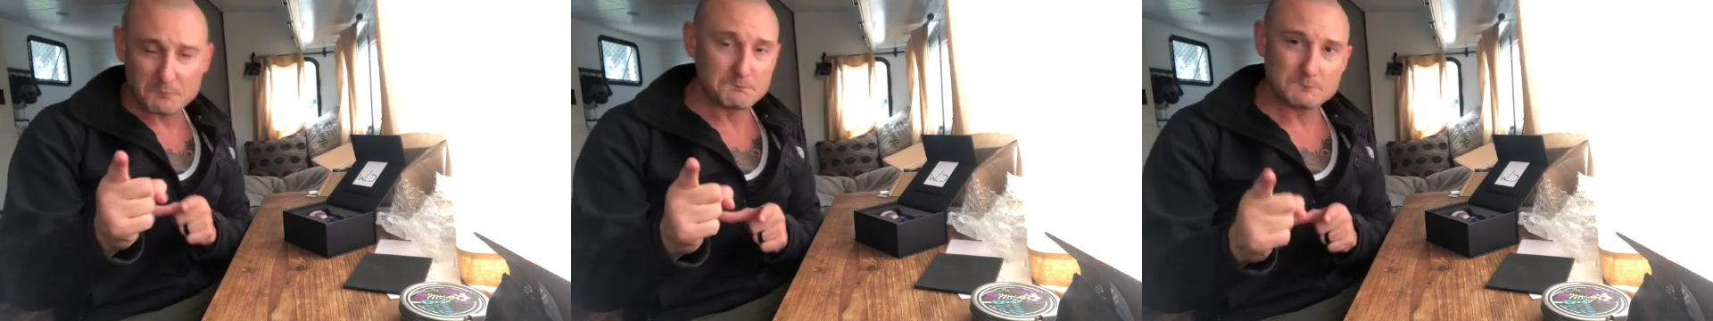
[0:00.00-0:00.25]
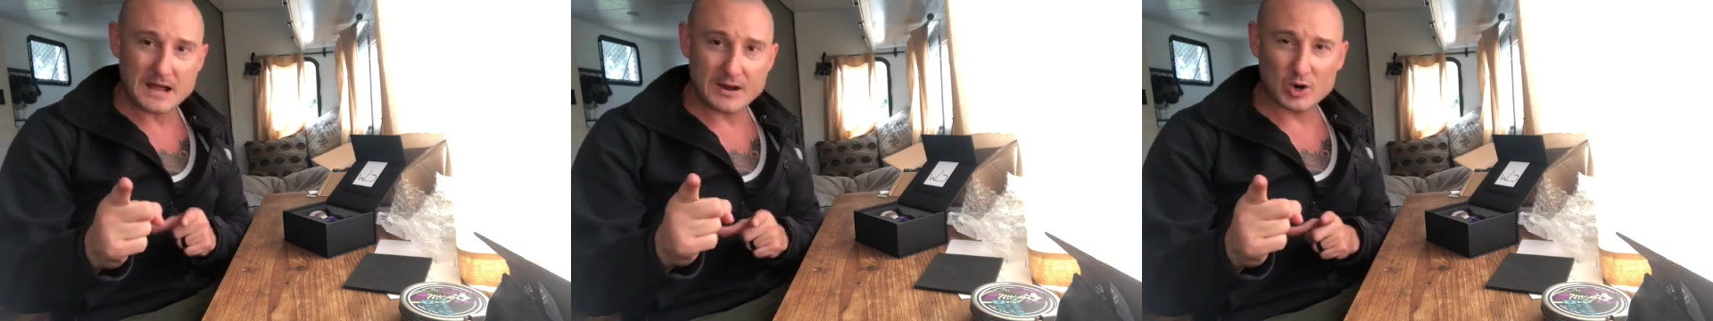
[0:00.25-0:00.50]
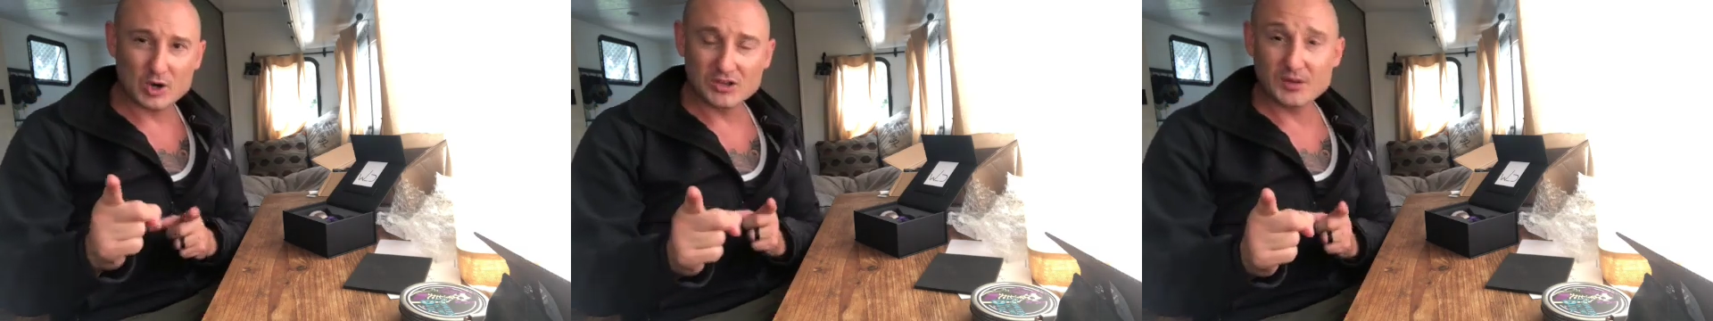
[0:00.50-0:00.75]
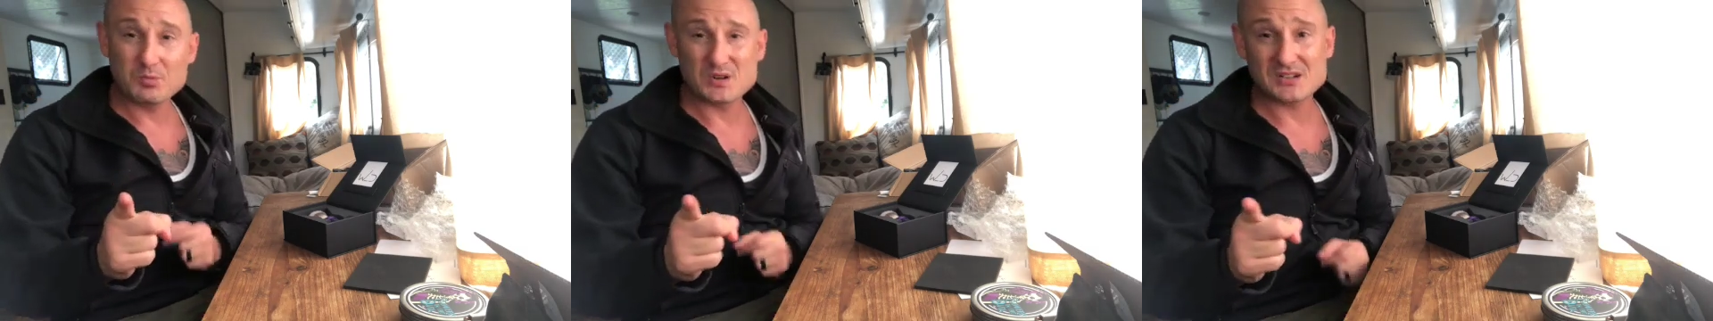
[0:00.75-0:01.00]
my
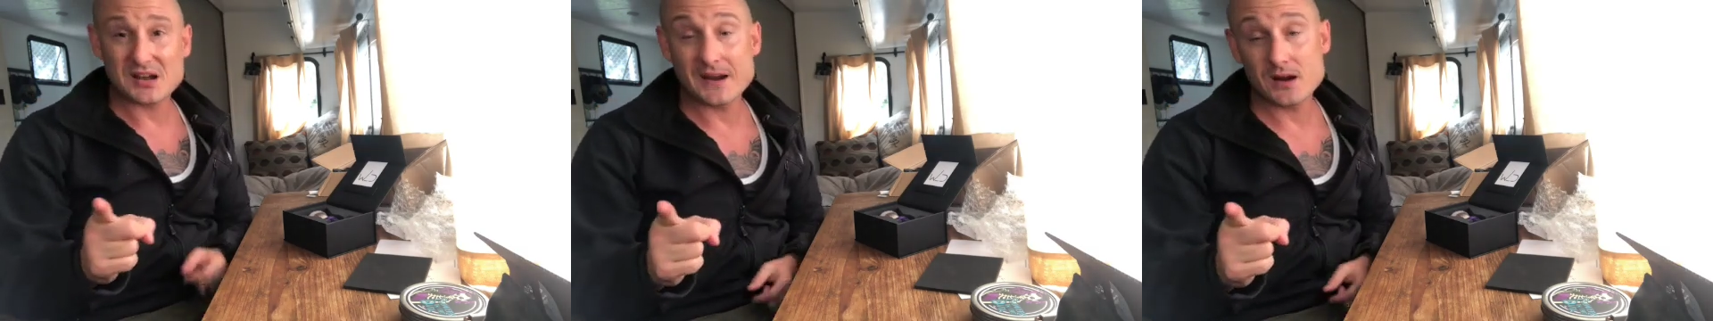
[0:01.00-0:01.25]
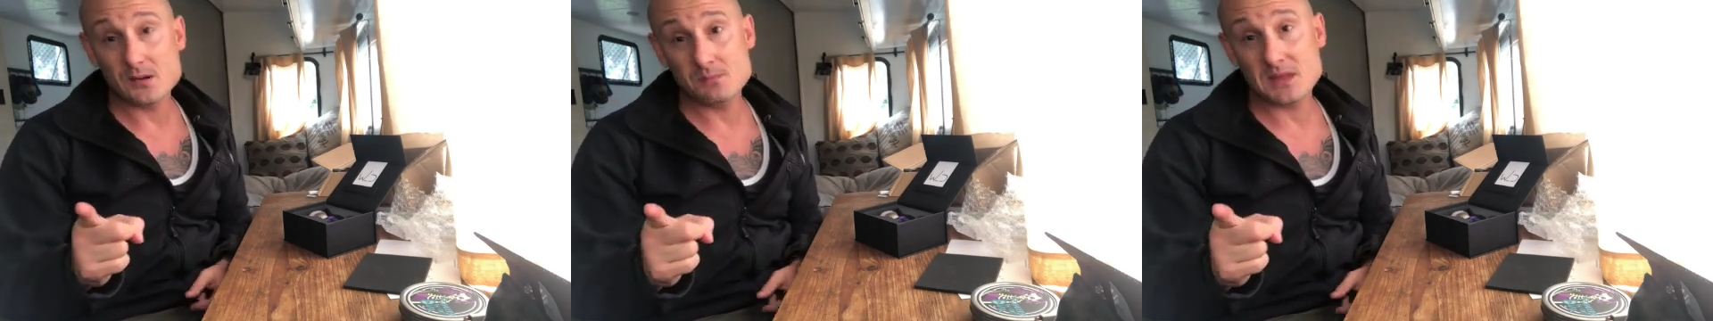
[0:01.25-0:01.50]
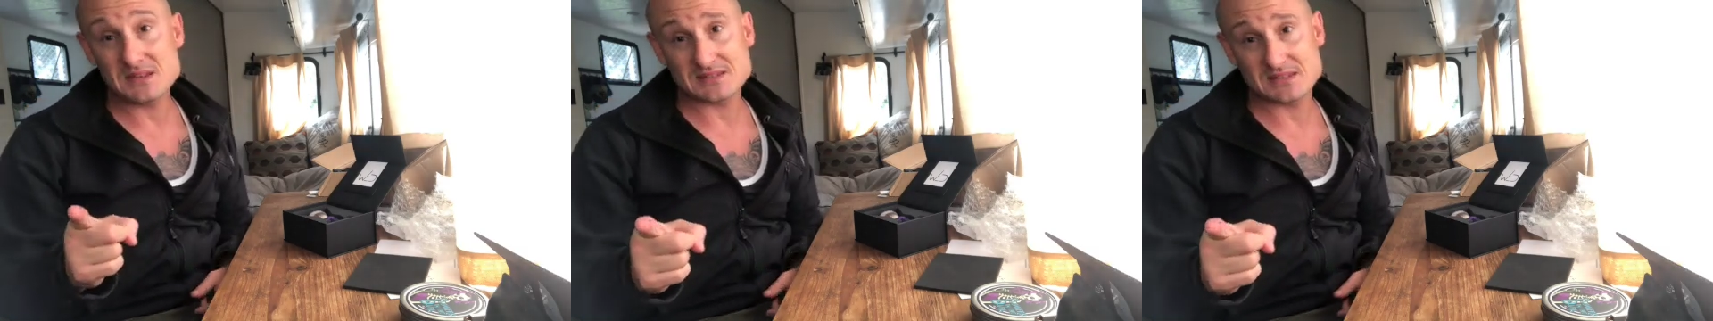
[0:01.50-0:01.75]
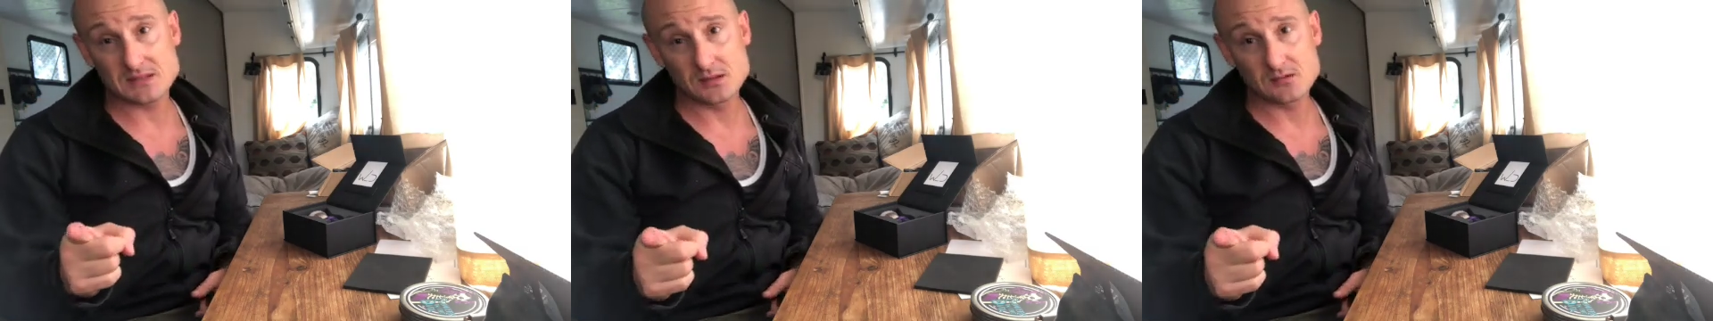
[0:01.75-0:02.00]
early retirement
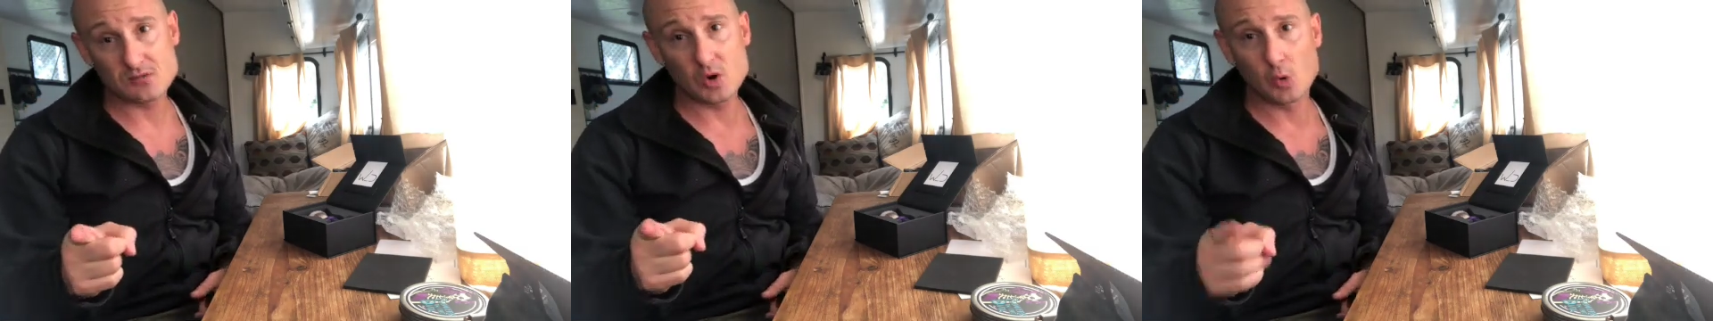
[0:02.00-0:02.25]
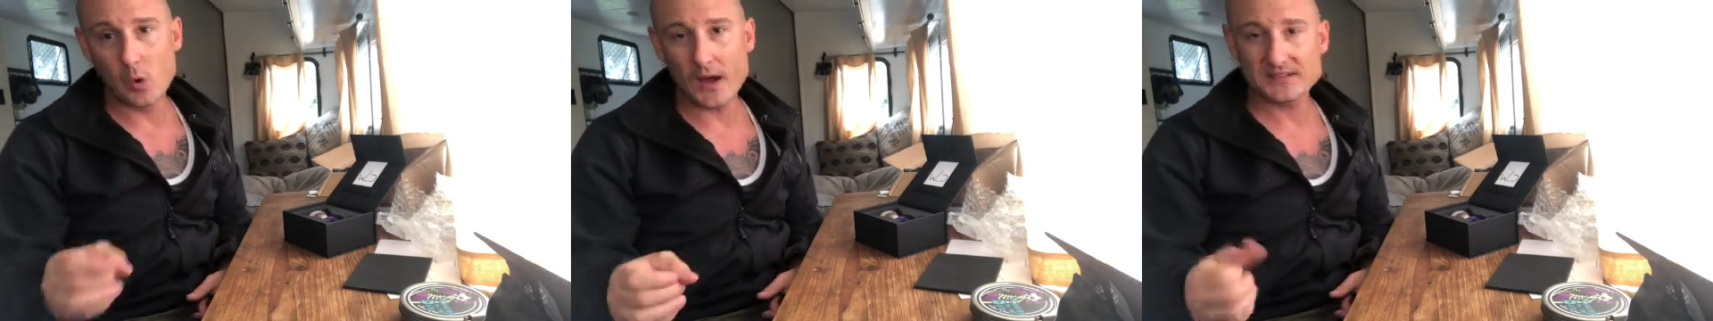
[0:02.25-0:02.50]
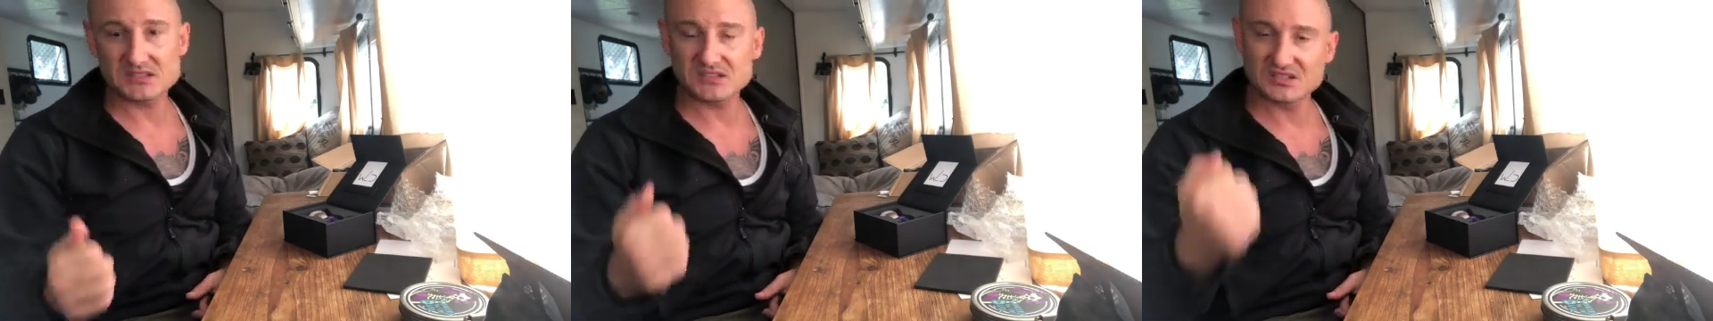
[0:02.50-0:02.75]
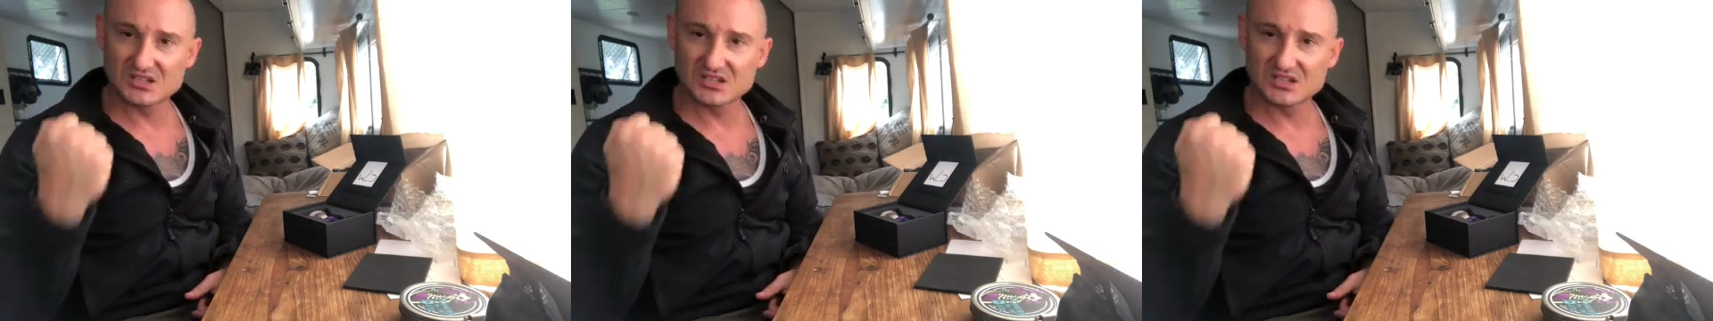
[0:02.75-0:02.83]
request